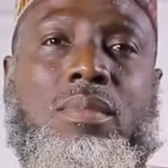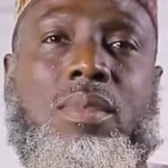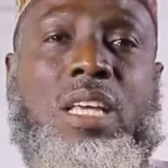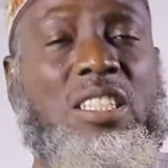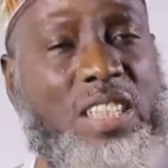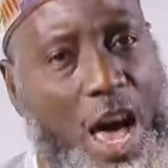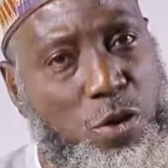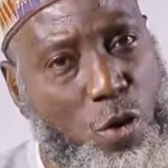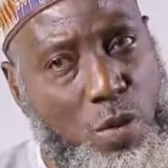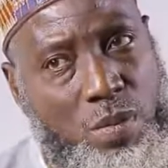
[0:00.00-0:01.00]
in
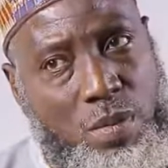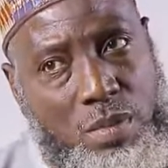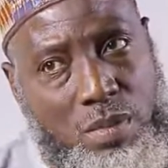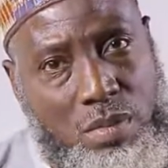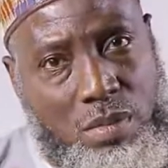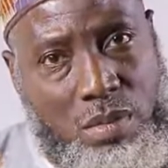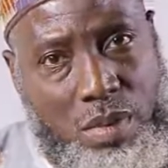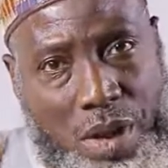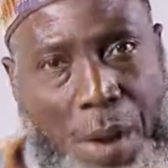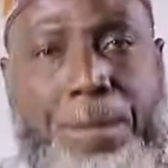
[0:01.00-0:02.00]
terms of
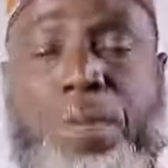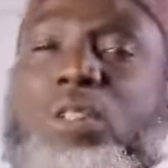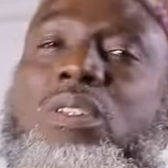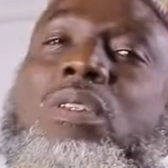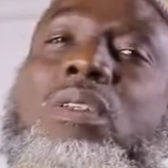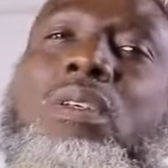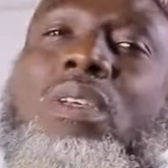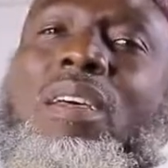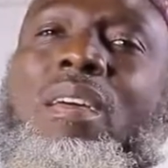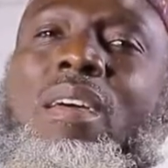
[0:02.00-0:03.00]
import
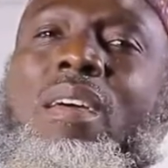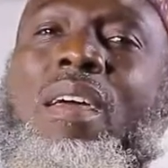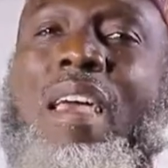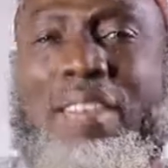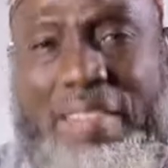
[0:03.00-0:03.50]
is